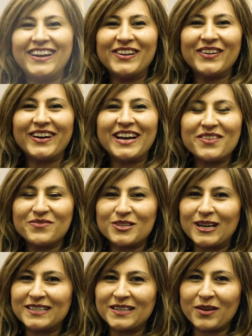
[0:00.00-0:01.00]
Hello, I'm
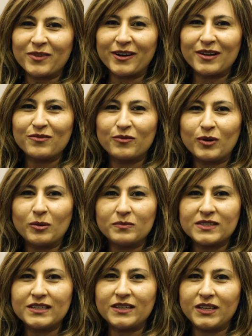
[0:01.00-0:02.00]
Shazia Imran
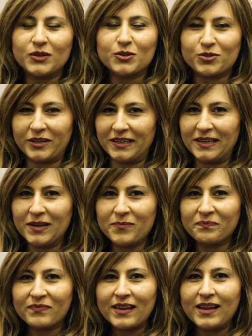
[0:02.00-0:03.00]
from Sydney, Australia.
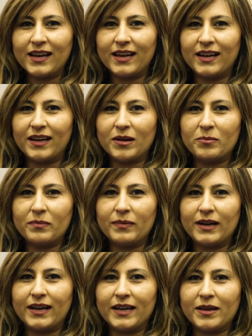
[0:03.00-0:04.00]

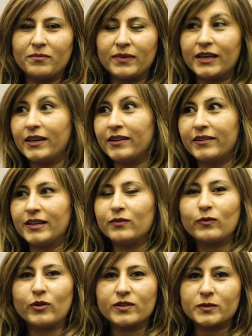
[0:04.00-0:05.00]
Um, I'm here in
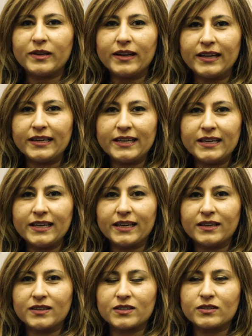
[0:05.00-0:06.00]
Florence Biennale,
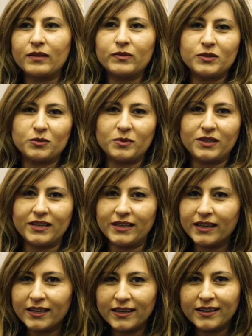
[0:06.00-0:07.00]
and it's lovely to be
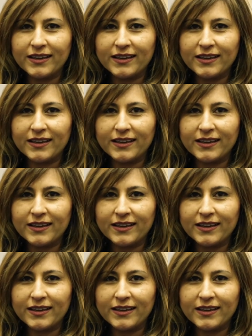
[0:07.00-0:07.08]
here.